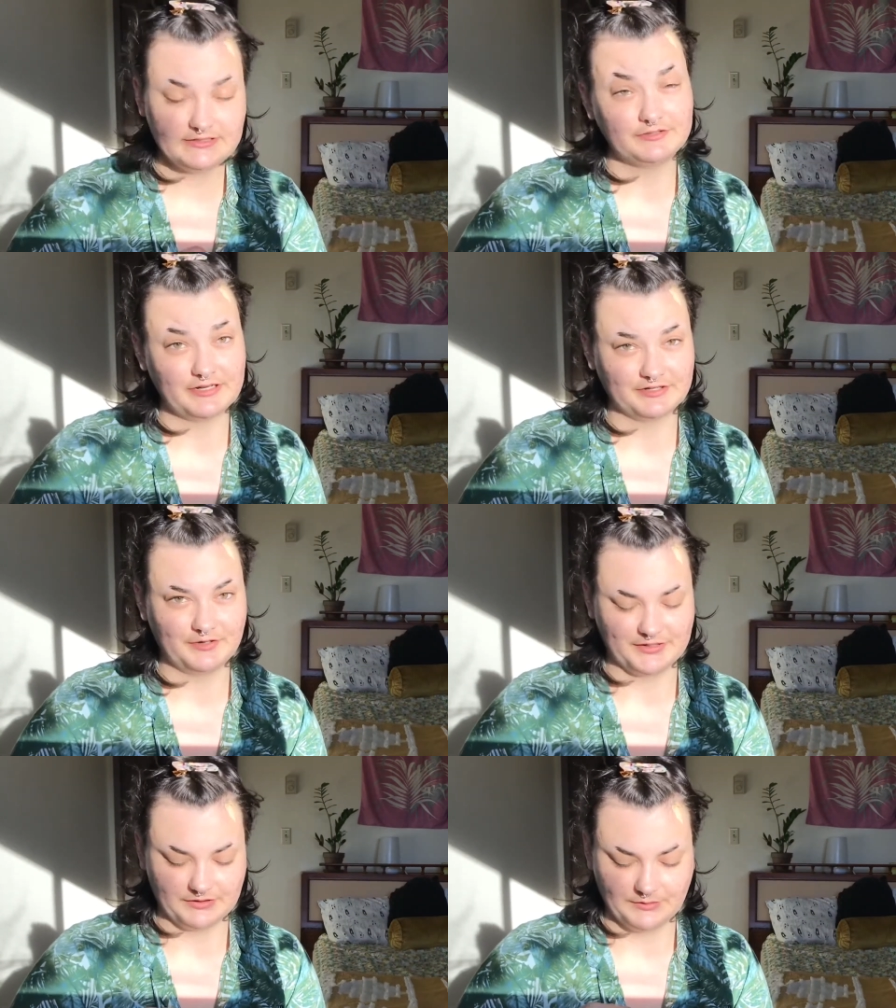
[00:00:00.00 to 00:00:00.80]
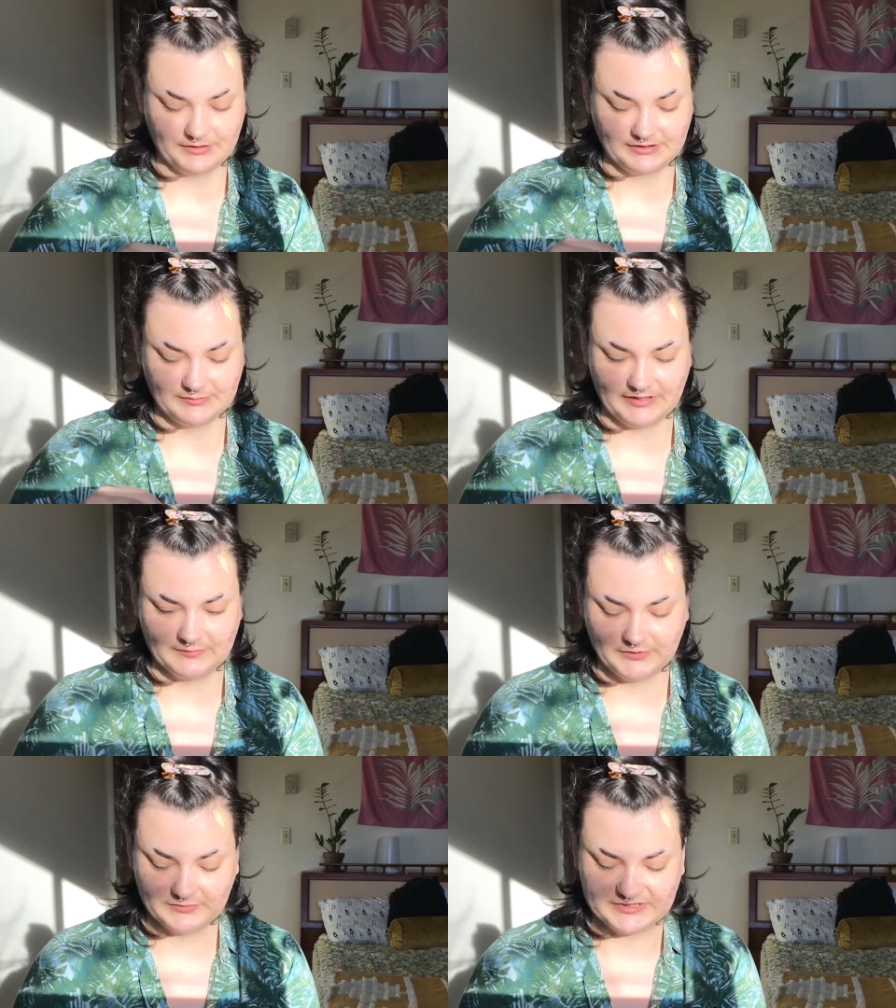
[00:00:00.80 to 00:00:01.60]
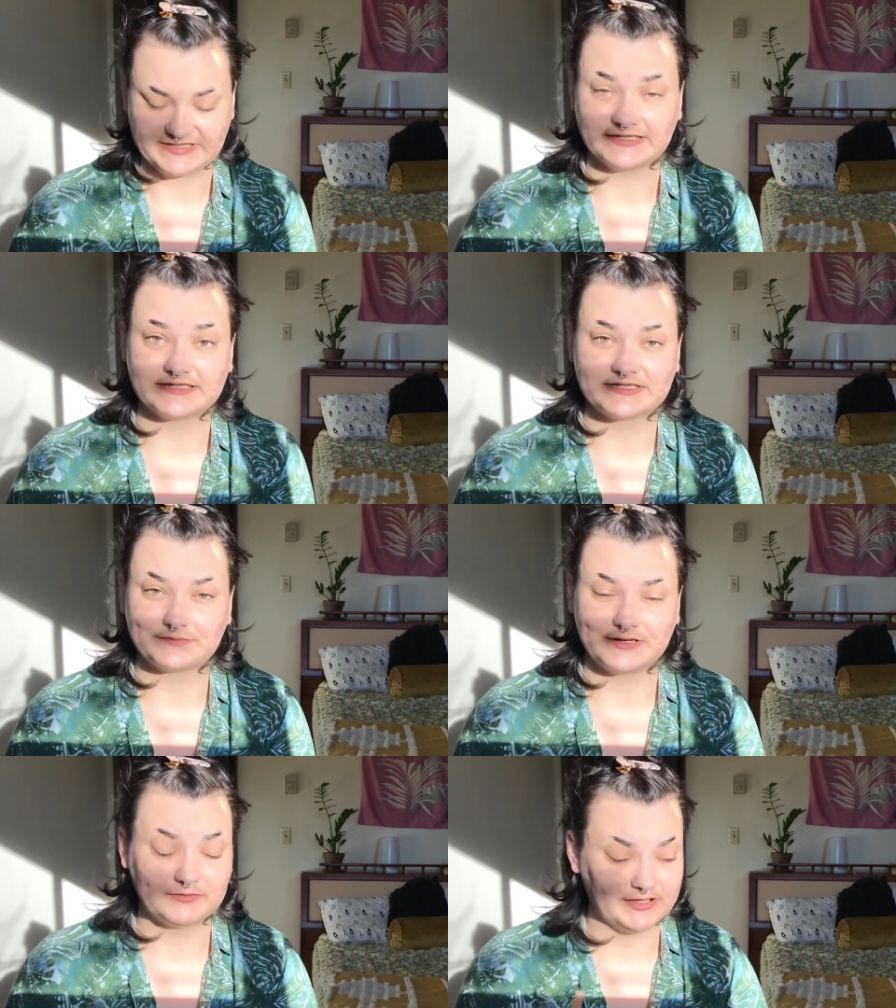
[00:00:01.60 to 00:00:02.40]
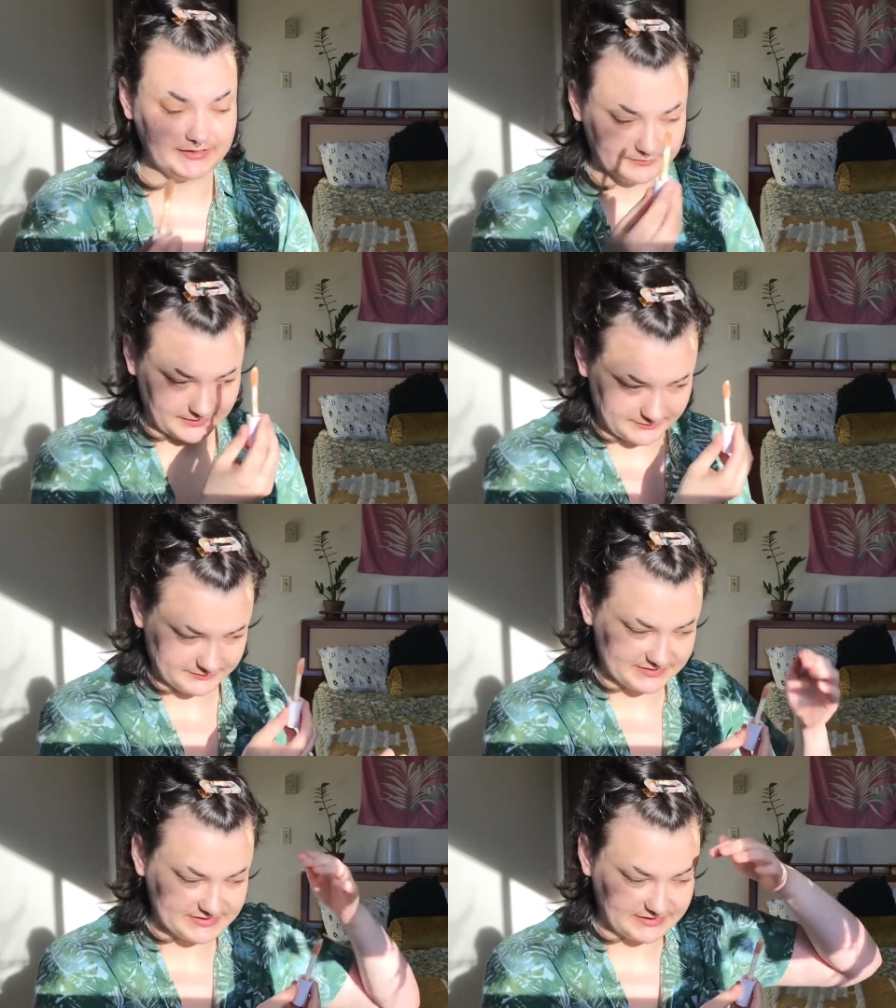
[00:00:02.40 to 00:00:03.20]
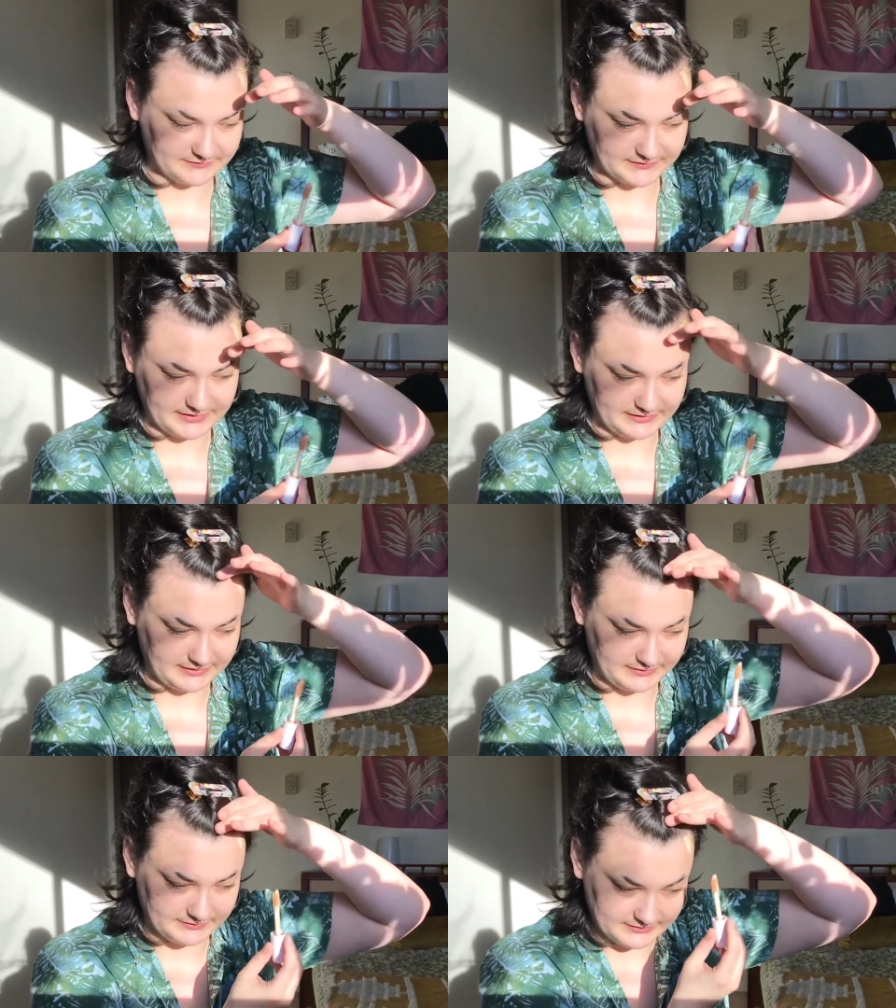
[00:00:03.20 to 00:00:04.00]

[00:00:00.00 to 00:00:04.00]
not going according to plan but we'll see this is why I'm playing around with stuff right now